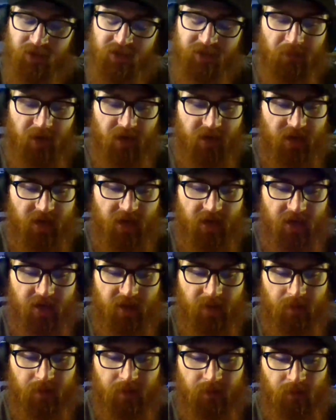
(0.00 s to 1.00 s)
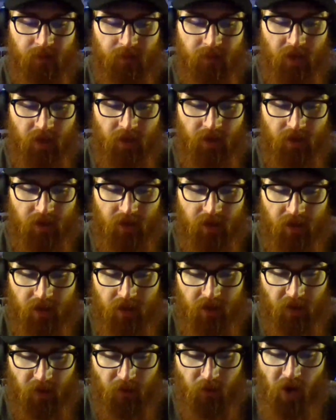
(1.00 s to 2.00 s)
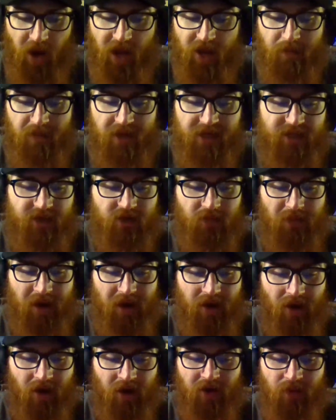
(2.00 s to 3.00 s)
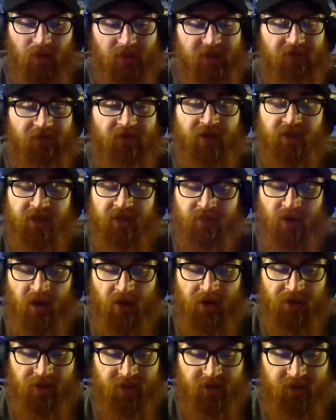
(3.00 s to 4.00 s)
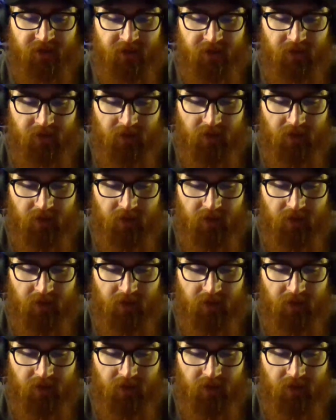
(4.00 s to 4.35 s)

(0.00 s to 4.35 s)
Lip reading: was money in it. Ran me till my heart was fit to burst.